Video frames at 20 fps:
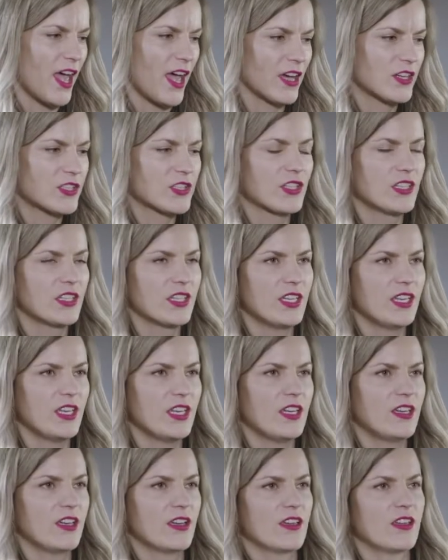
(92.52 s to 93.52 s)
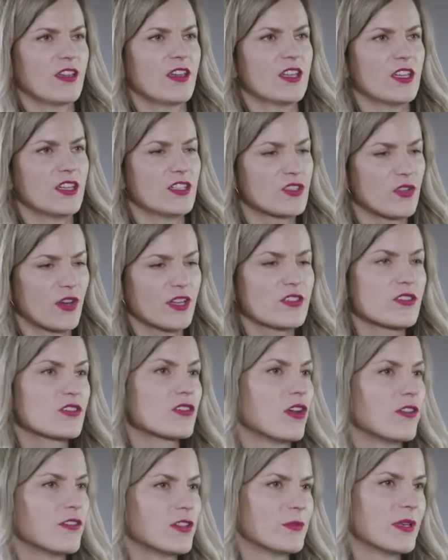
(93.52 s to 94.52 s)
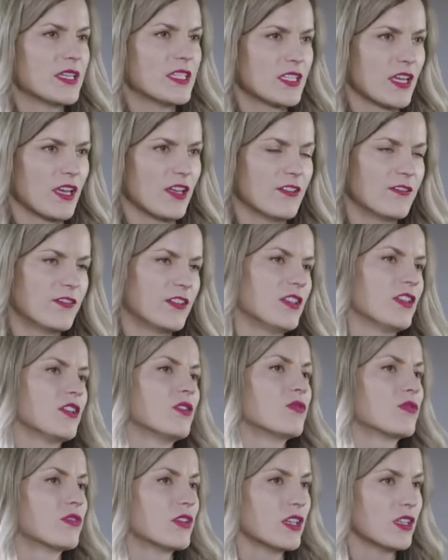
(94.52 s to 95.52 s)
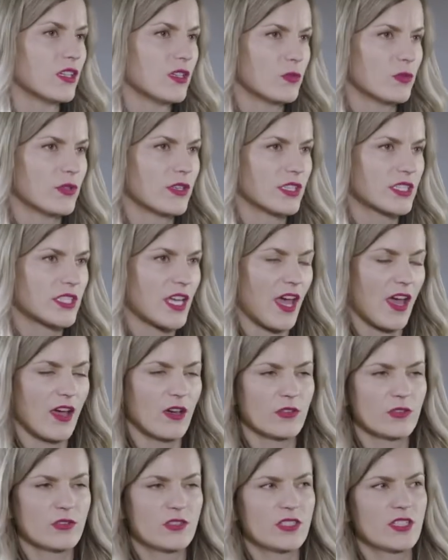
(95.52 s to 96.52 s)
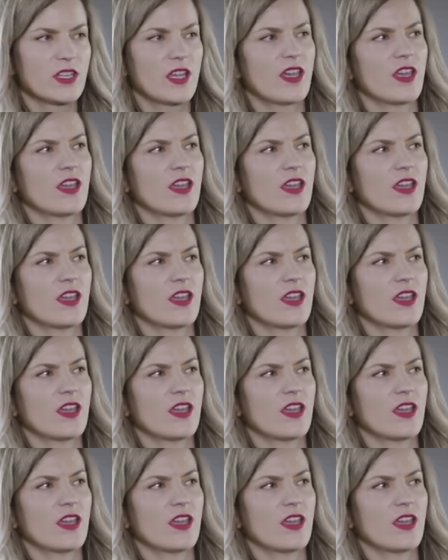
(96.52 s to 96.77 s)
actually uh, tried to solve it myself. It didn't really work out.